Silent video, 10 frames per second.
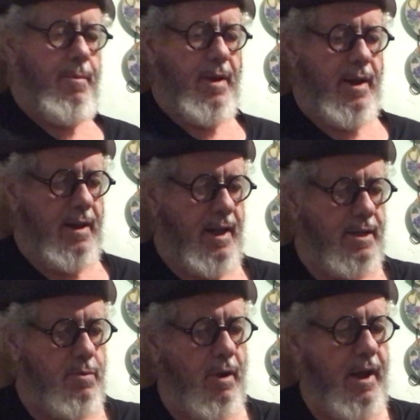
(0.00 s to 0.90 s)
But
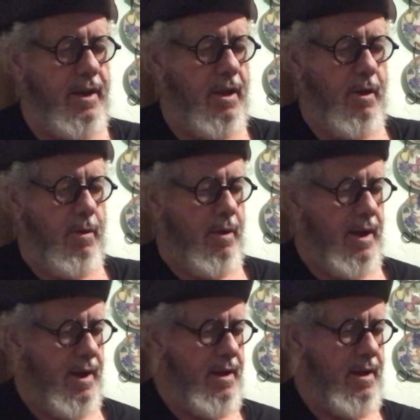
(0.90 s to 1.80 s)
that's what I do.
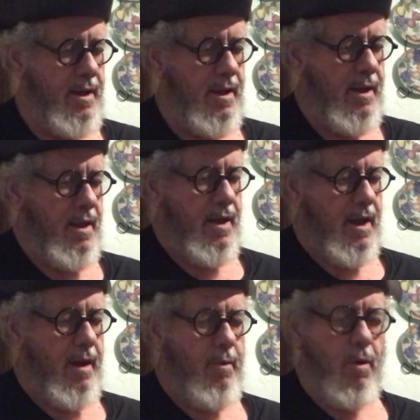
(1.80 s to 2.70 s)

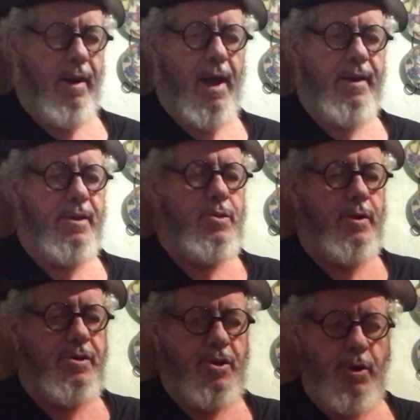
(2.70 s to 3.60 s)
I roll it out into a
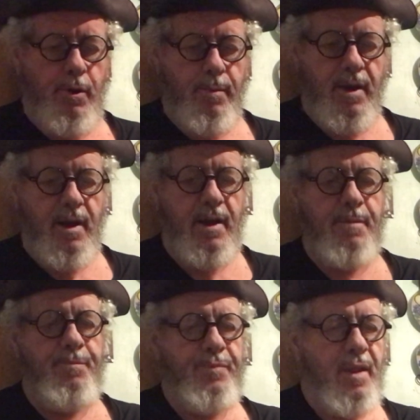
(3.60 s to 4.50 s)
tube. And
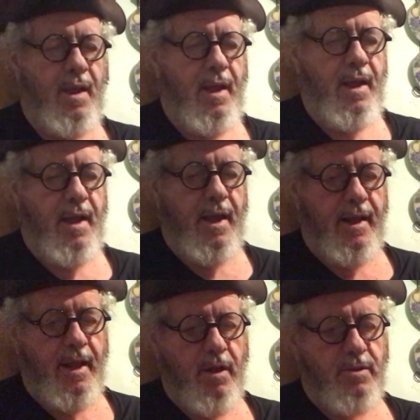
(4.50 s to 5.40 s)

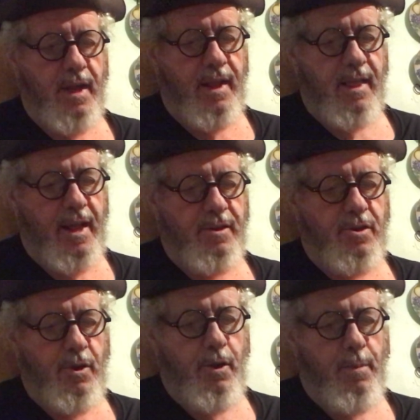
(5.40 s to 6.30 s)
then I'll take that
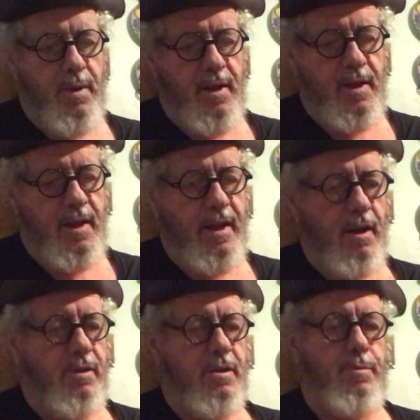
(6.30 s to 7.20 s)
tube and
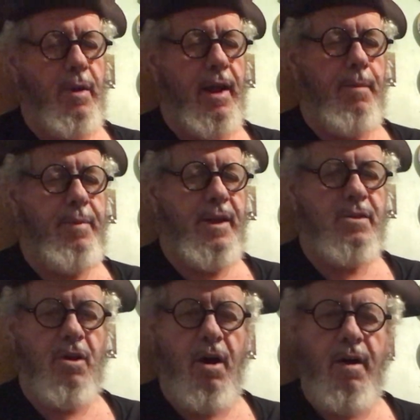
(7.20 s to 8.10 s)
I'll just break a
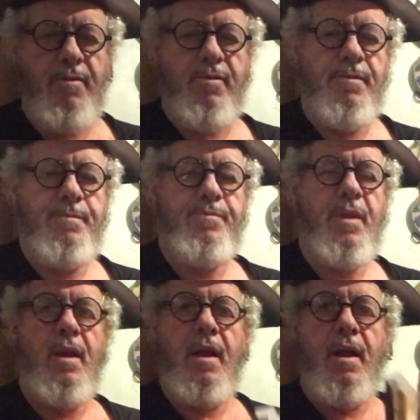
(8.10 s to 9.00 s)
piece off
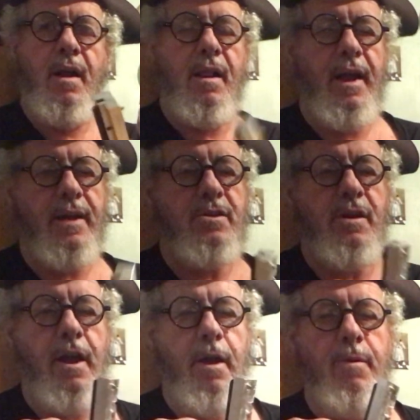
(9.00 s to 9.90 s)
like
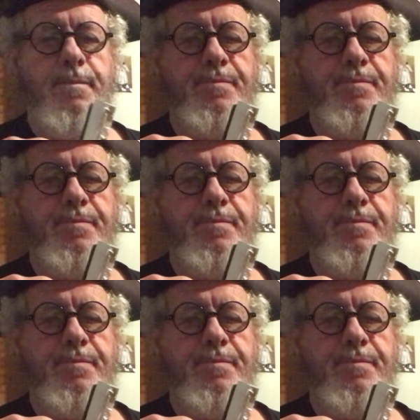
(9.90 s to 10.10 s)
so.